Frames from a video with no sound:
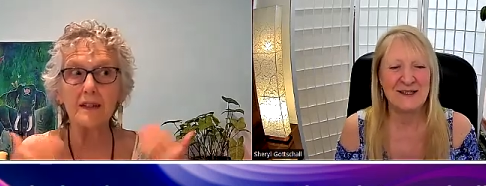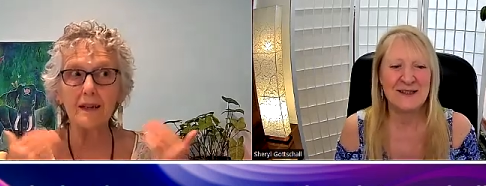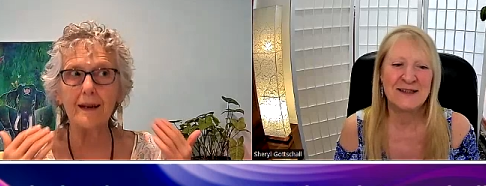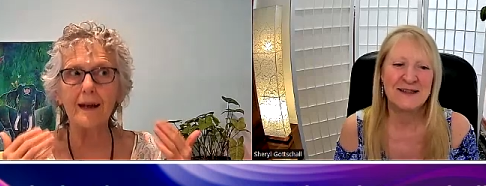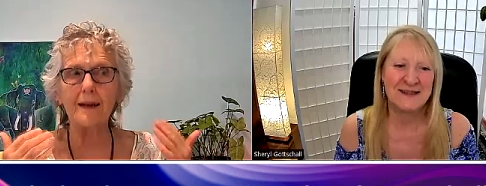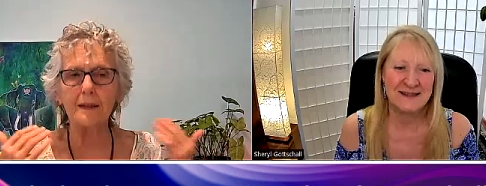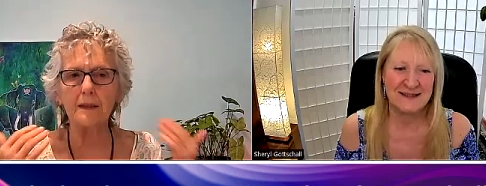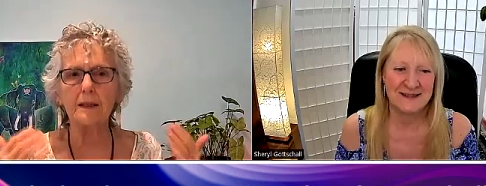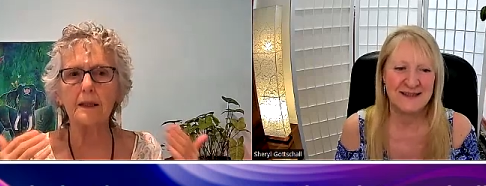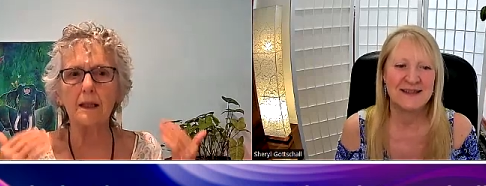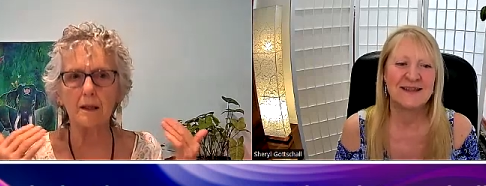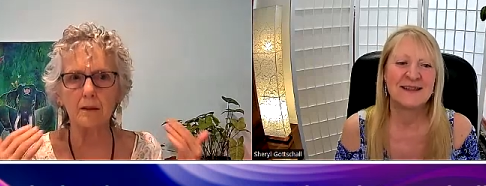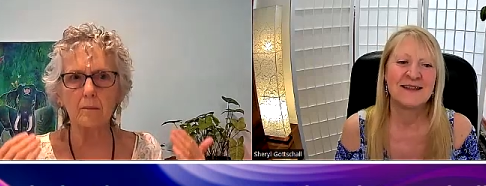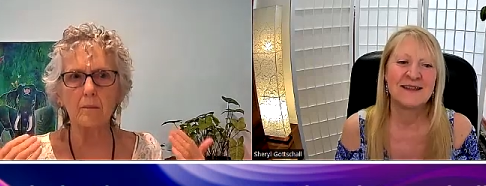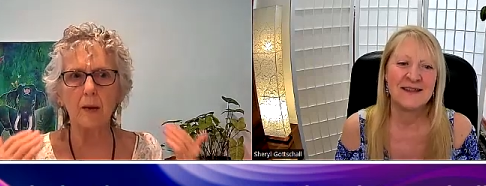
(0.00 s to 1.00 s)
Speaker 1: the analytical
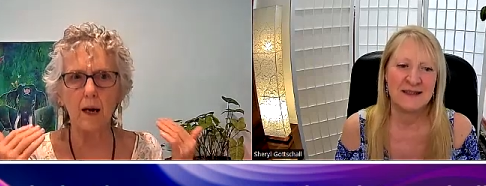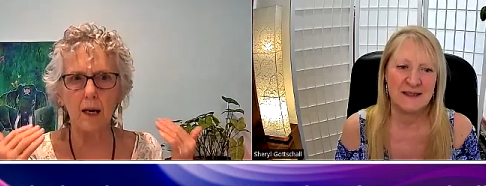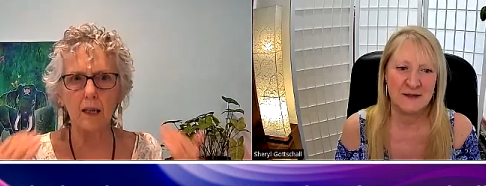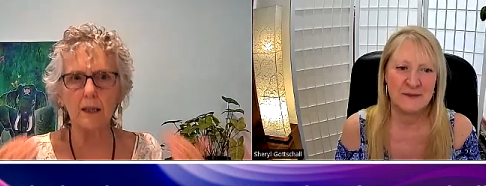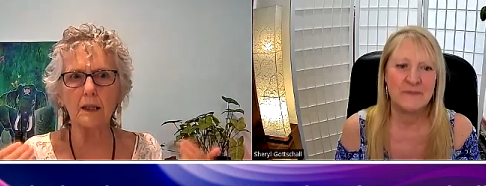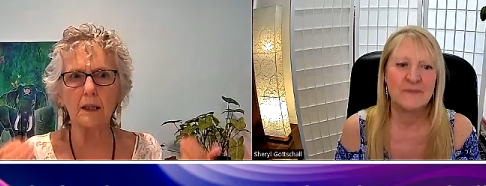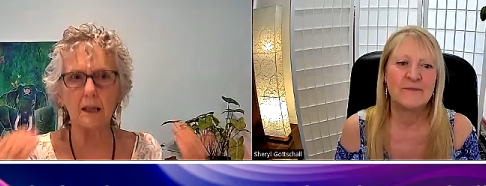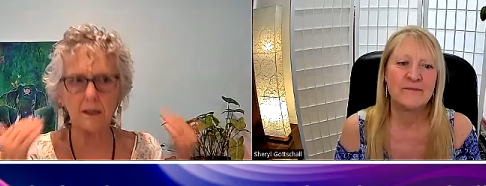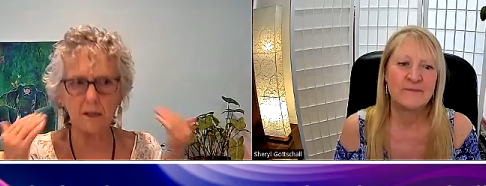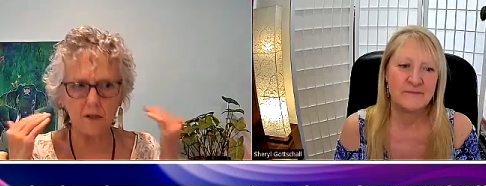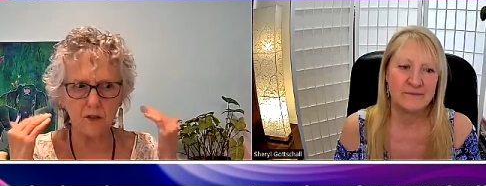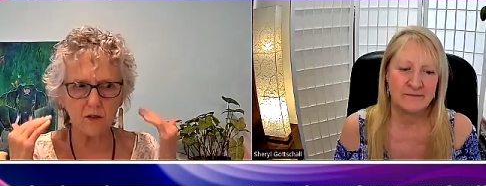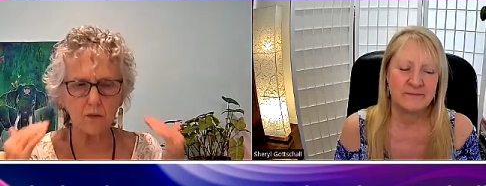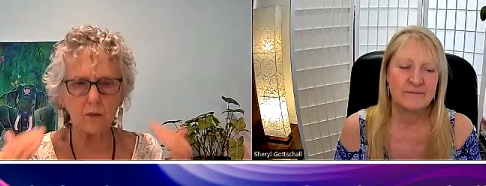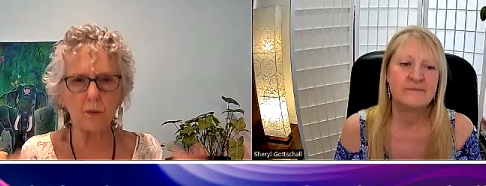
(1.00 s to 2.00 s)
mind, like
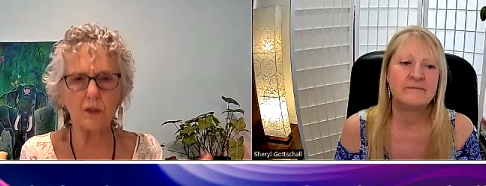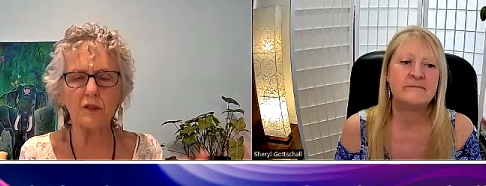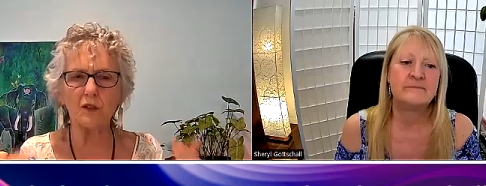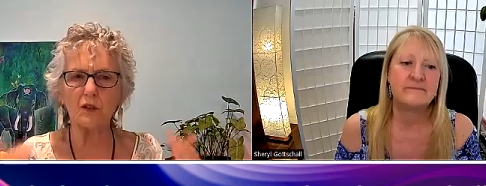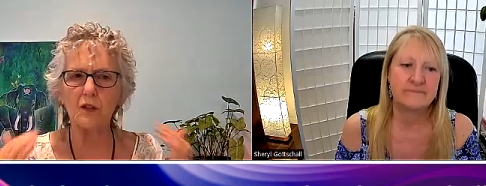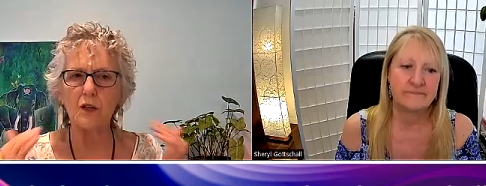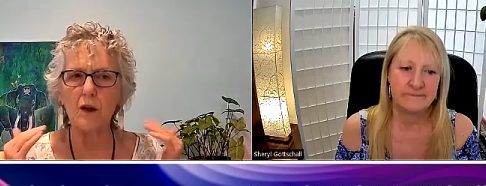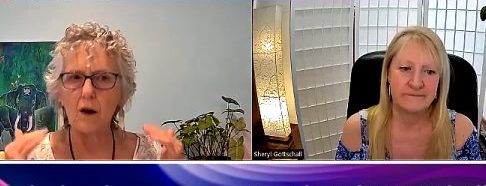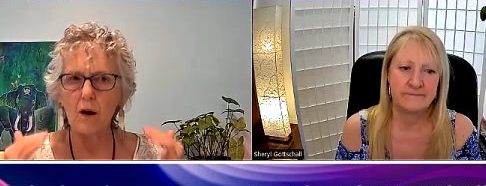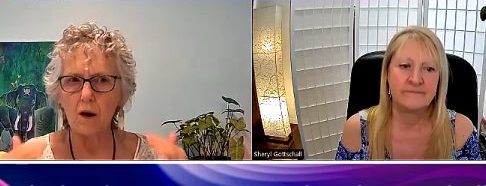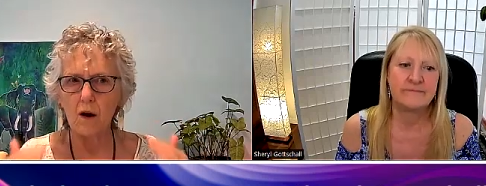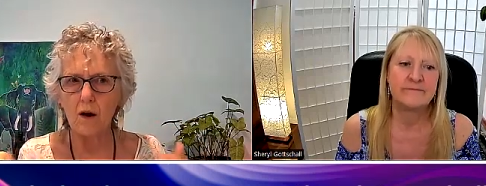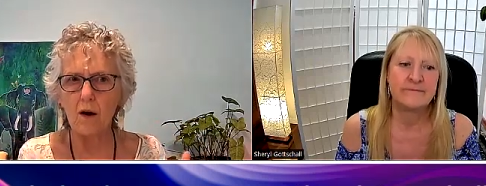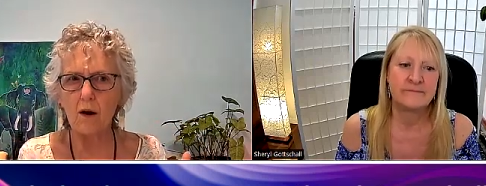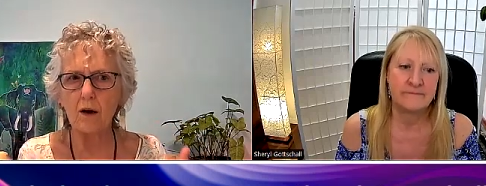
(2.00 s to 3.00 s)
switched
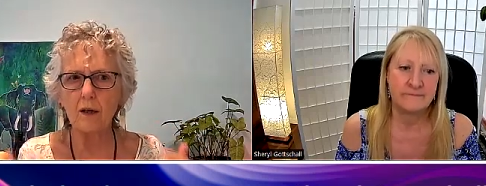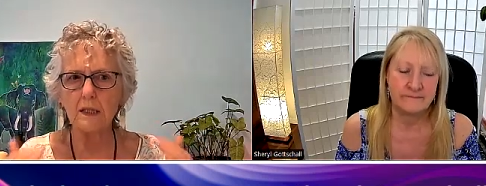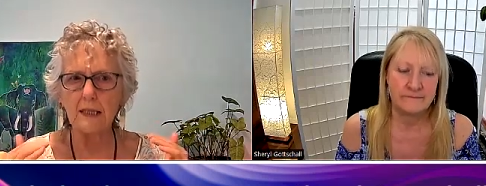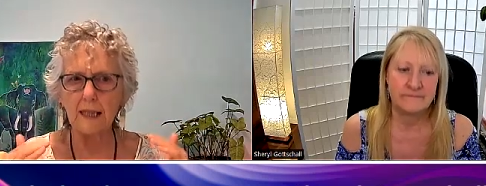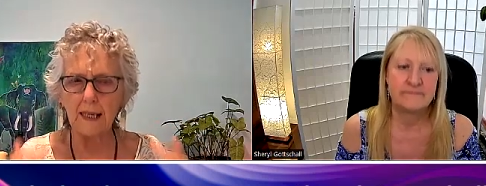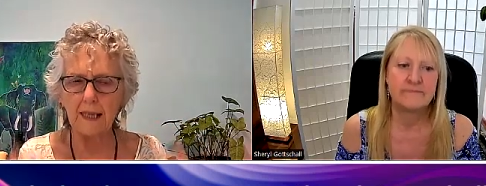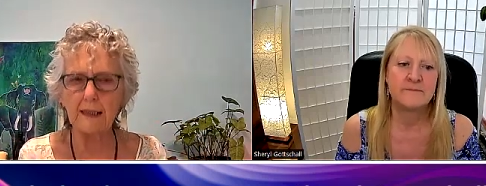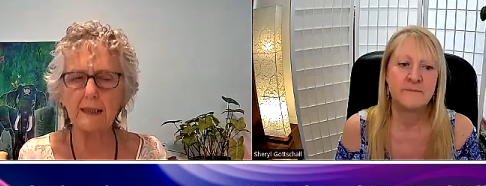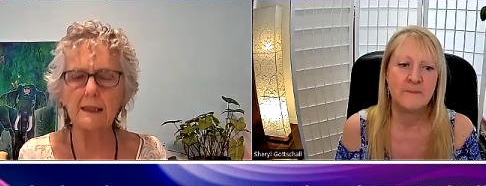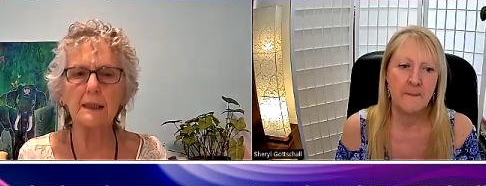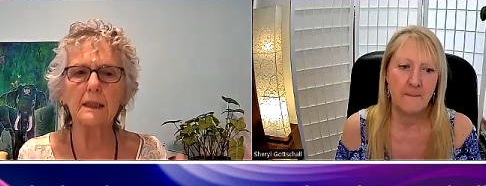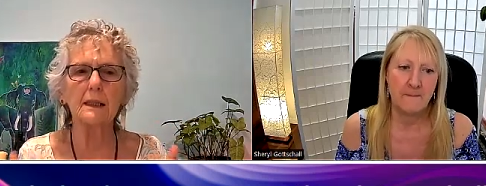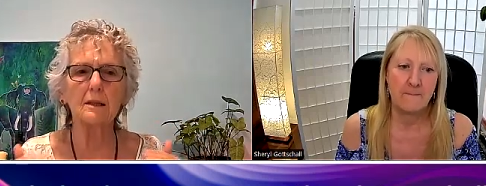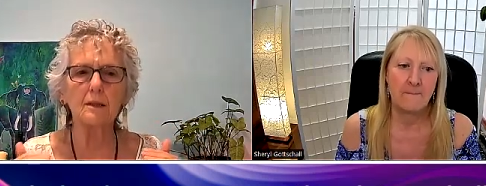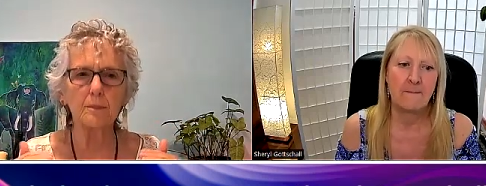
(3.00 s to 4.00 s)
on,
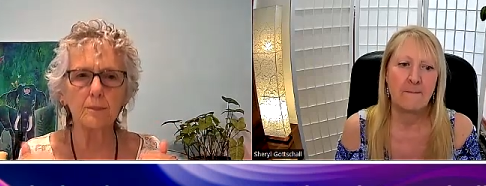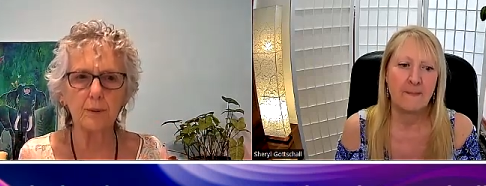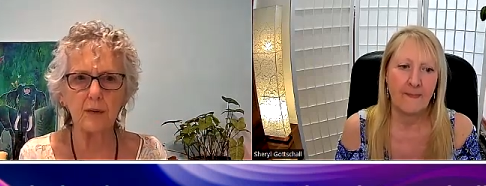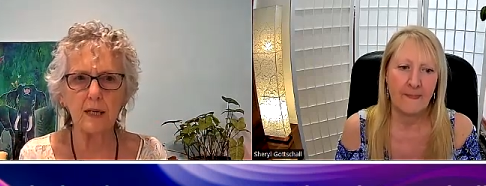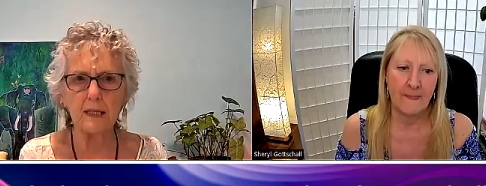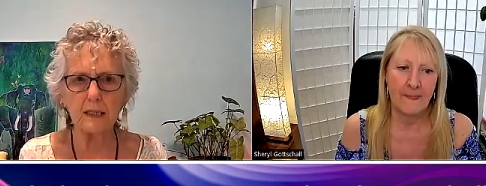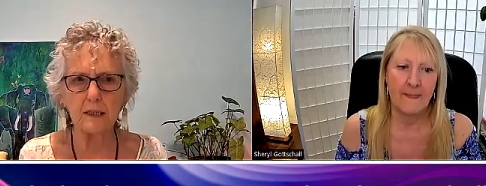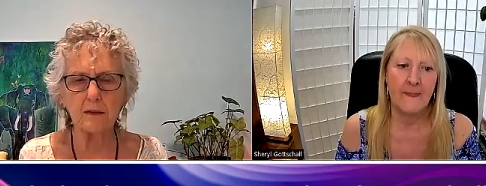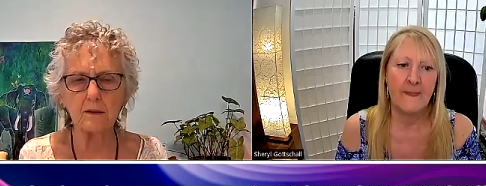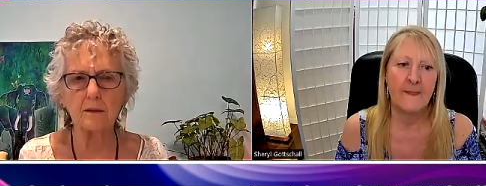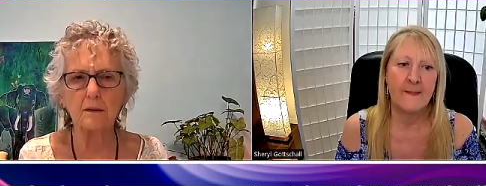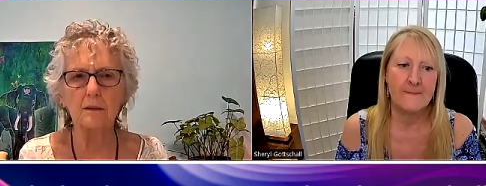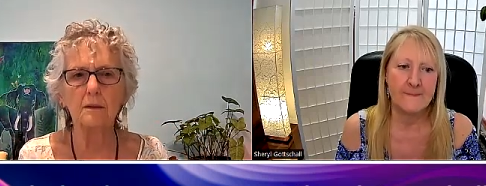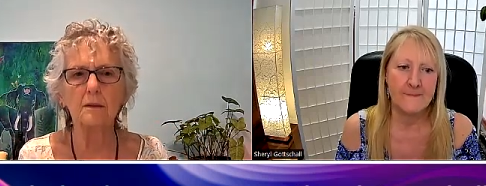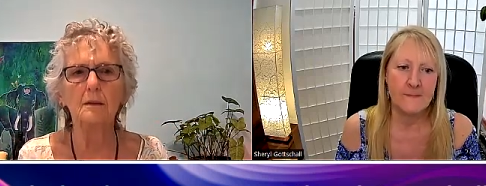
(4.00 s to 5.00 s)
analytical,
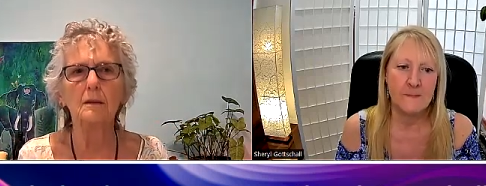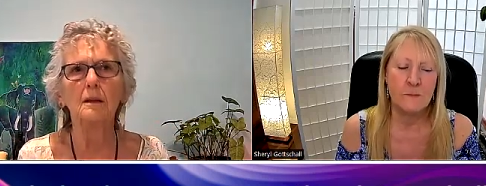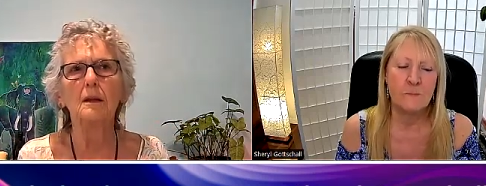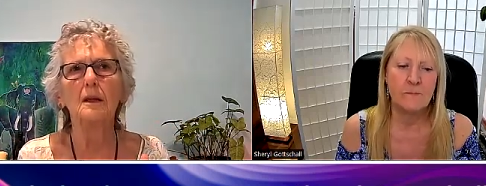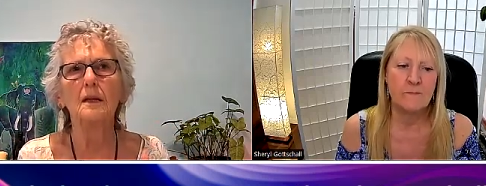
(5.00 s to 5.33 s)
practical,